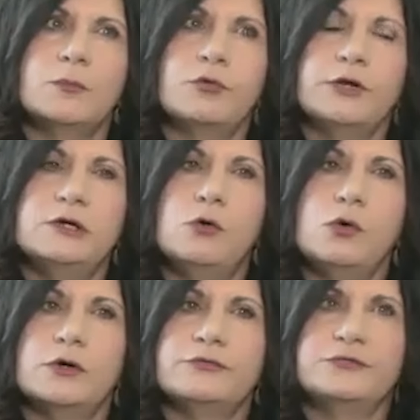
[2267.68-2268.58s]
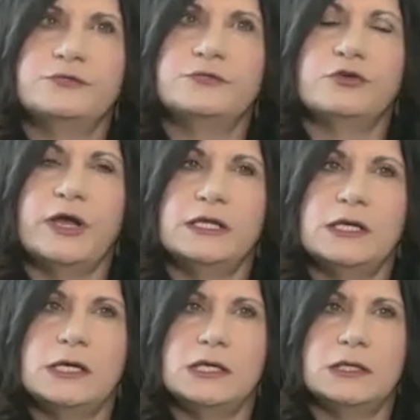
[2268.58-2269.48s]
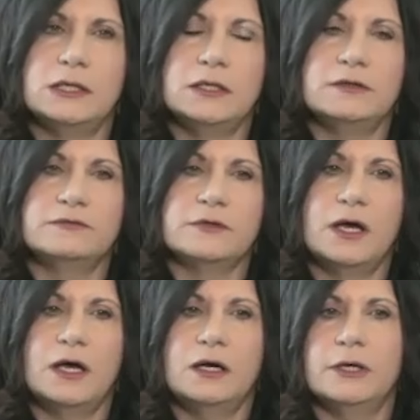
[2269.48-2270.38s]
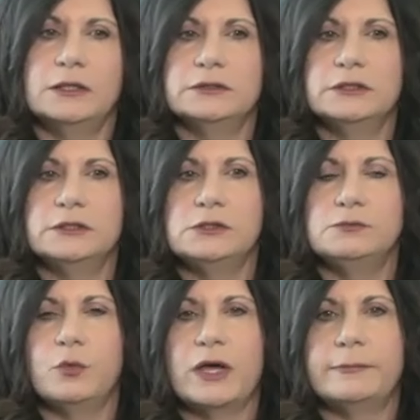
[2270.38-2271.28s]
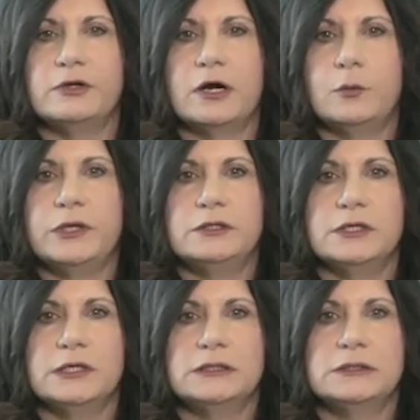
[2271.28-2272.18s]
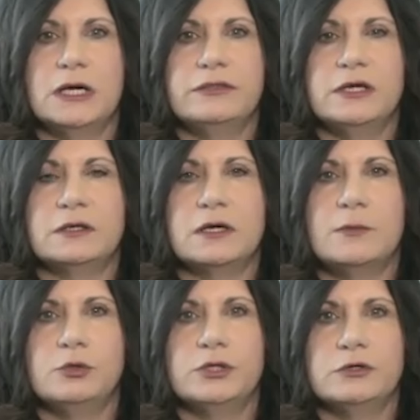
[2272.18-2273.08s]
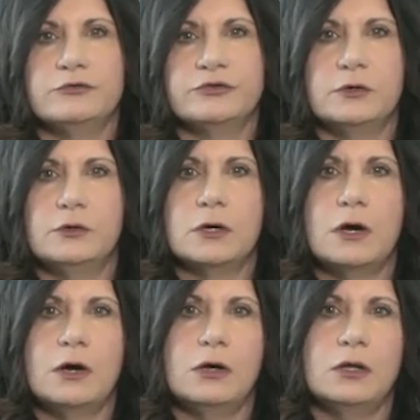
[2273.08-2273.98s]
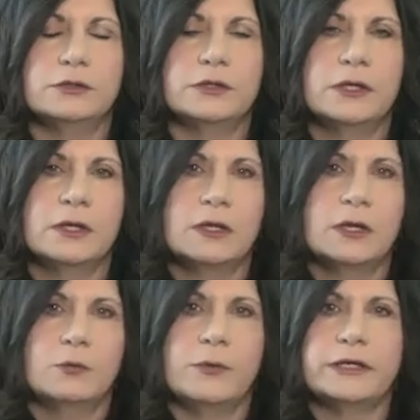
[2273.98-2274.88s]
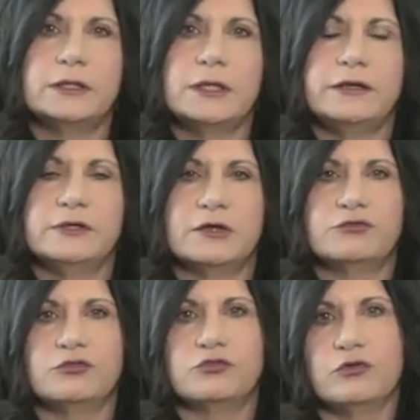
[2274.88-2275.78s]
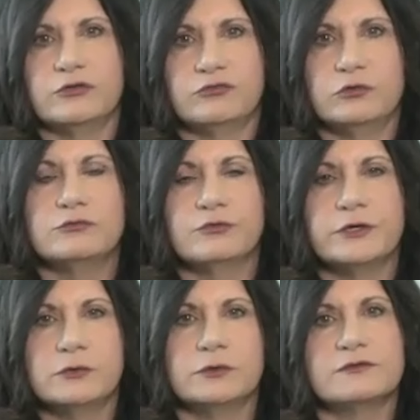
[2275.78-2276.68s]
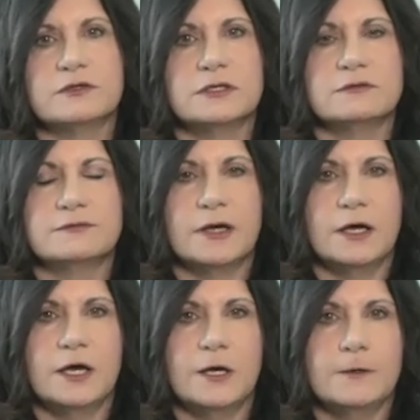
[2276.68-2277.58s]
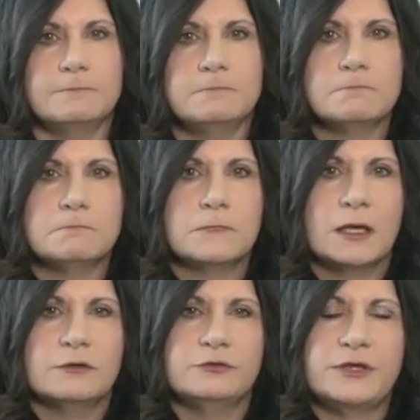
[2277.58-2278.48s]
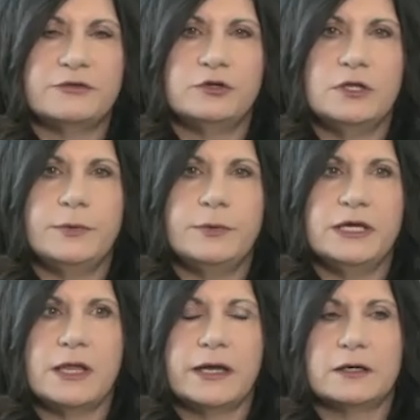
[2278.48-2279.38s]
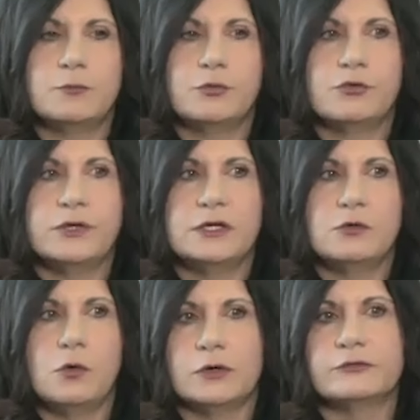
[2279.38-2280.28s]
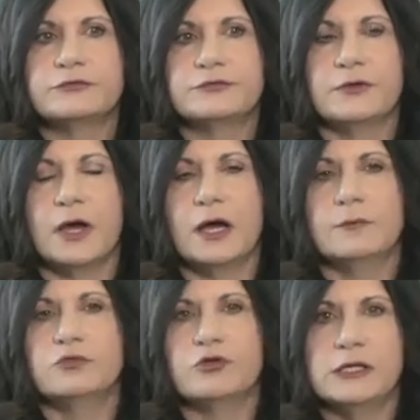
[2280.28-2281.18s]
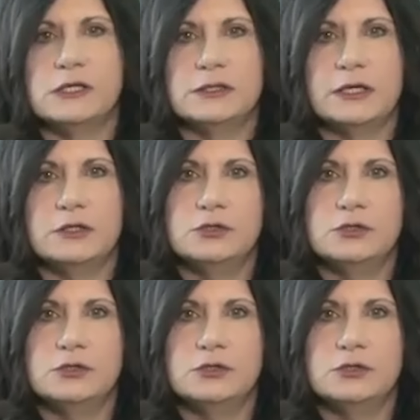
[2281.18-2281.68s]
pre-course training, is a little webinar we did, I think a couple of years ago, called Recognizing Extraterrestrial Frequencies. So that's going to be like a pre-course training that